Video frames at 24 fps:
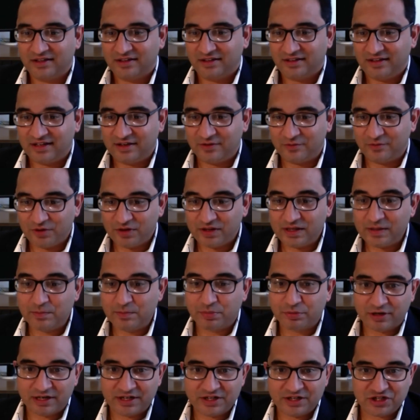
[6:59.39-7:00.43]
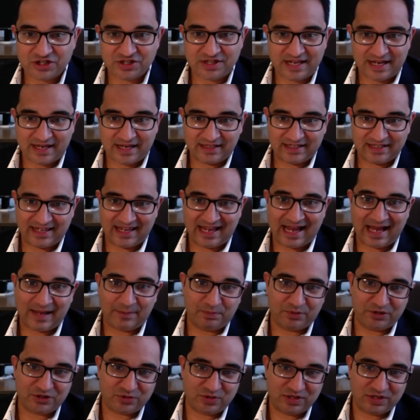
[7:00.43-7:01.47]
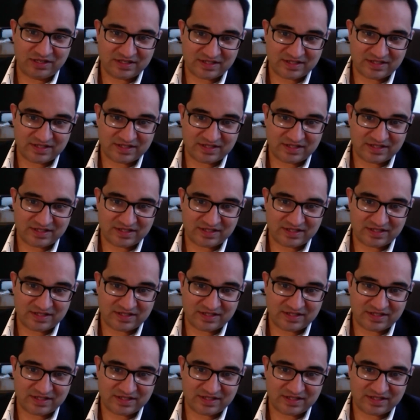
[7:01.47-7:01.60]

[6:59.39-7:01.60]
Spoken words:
he had really bridged that gap between his